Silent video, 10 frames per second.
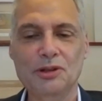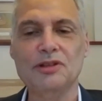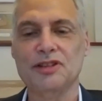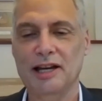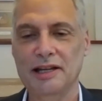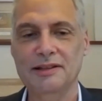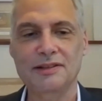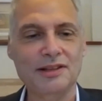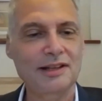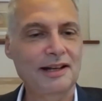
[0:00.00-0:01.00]

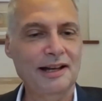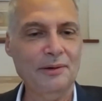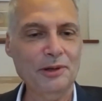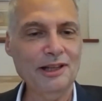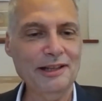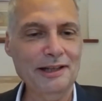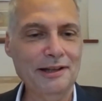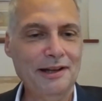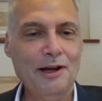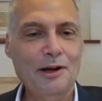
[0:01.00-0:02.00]
science. I
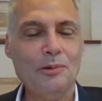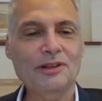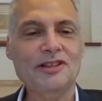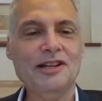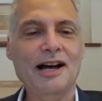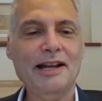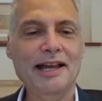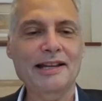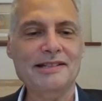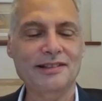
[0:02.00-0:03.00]
really was not
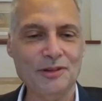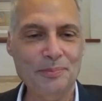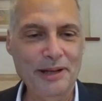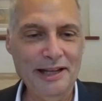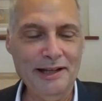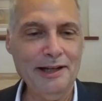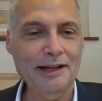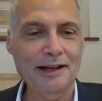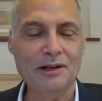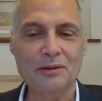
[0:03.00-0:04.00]
anticipating
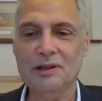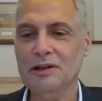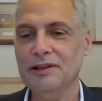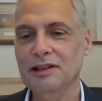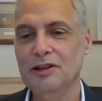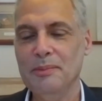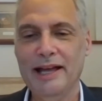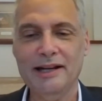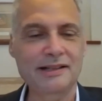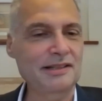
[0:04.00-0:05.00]
a career in the
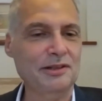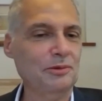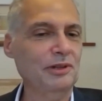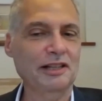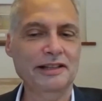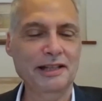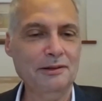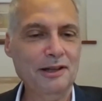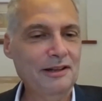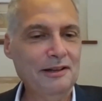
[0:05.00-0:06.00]
humanities and
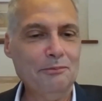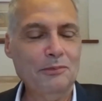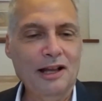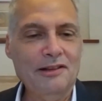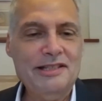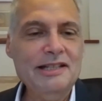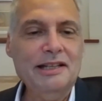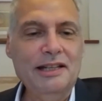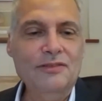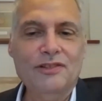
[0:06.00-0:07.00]
really didn't
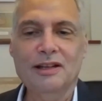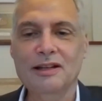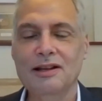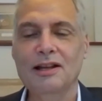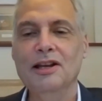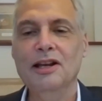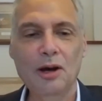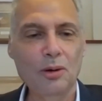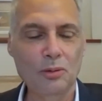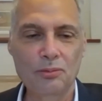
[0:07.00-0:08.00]
even
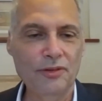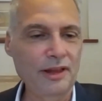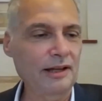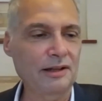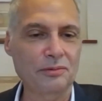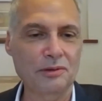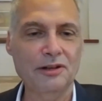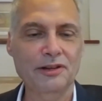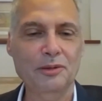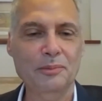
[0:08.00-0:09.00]
know that a career
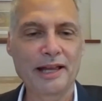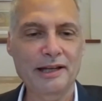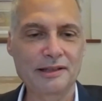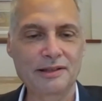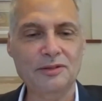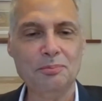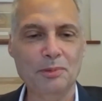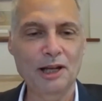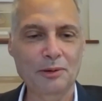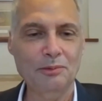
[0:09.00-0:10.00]
in the humanities
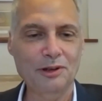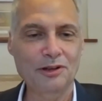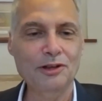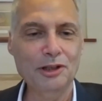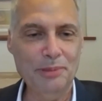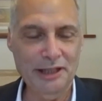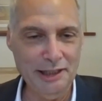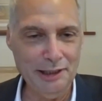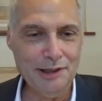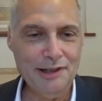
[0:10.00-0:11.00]
you know, could
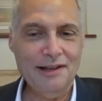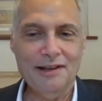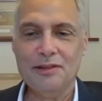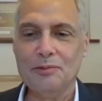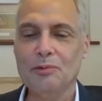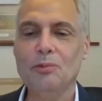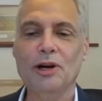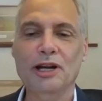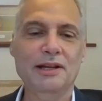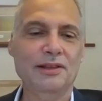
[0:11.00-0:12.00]
be the
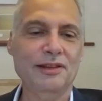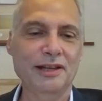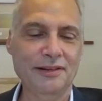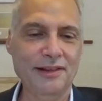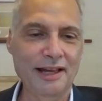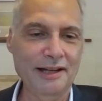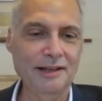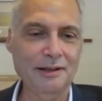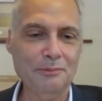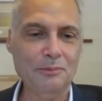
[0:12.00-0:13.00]
rewarding thing that
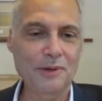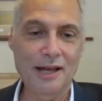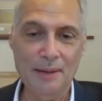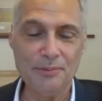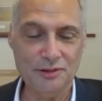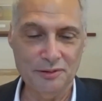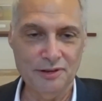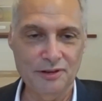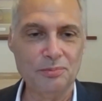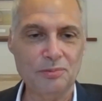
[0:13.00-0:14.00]
it absolutely
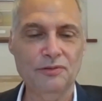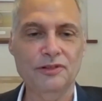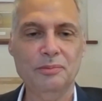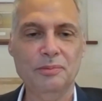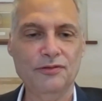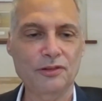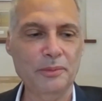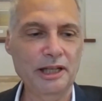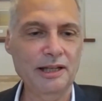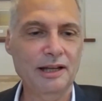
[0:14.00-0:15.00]
has proven to be for
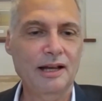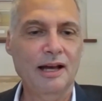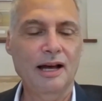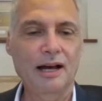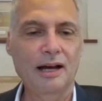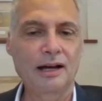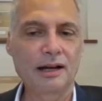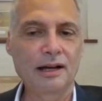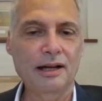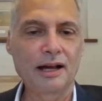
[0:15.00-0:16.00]
me.
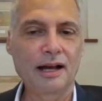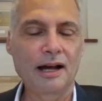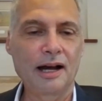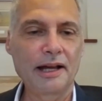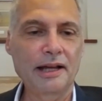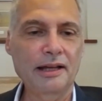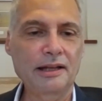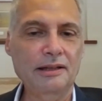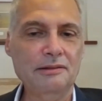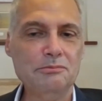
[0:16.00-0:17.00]
Uh,
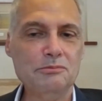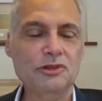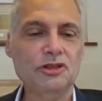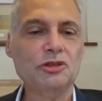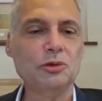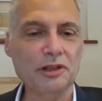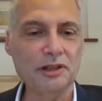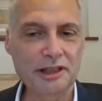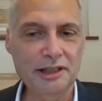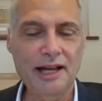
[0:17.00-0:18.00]
I
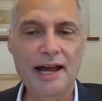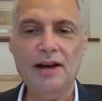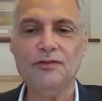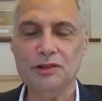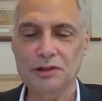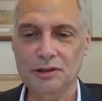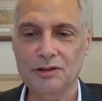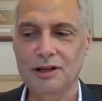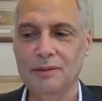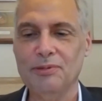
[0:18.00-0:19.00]
shortly
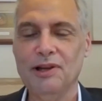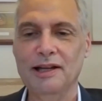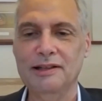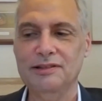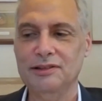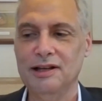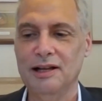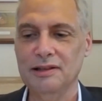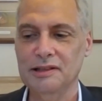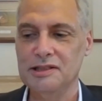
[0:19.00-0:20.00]
after applying to
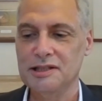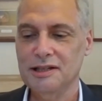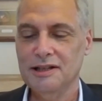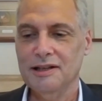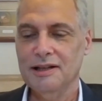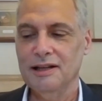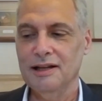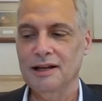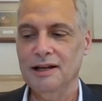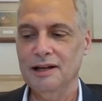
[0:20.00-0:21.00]
college
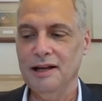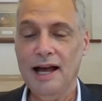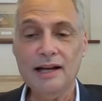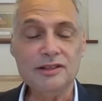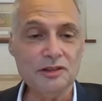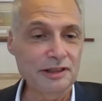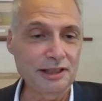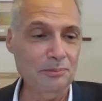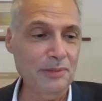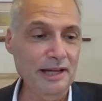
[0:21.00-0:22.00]
uh,
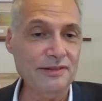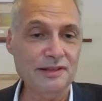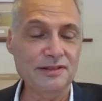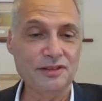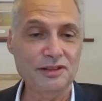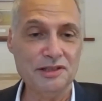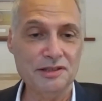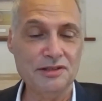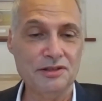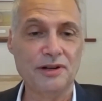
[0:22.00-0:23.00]
actually made the decision
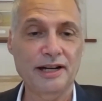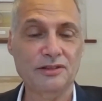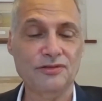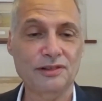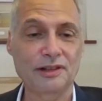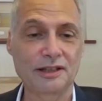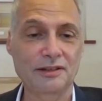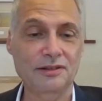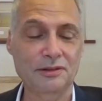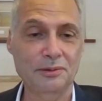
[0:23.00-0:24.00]
to transfer
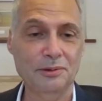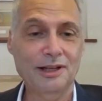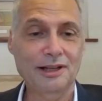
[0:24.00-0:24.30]
into